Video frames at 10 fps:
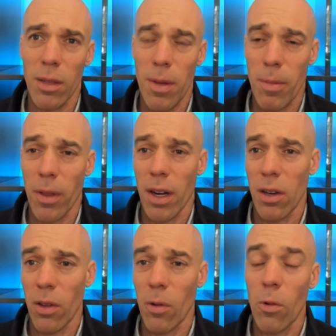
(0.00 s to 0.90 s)
The people that I
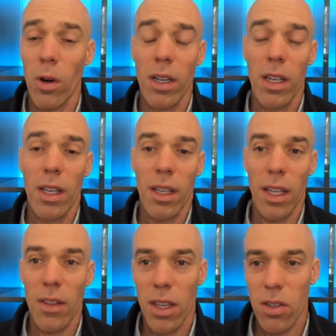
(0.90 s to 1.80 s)
know that work
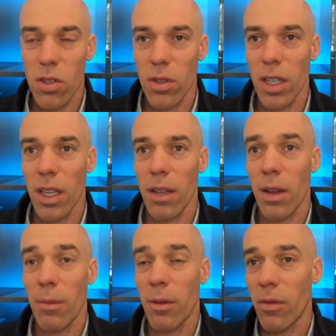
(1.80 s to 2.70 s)
in the industry,
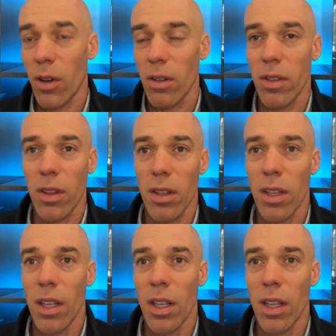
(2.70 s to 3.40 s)
I'm involved with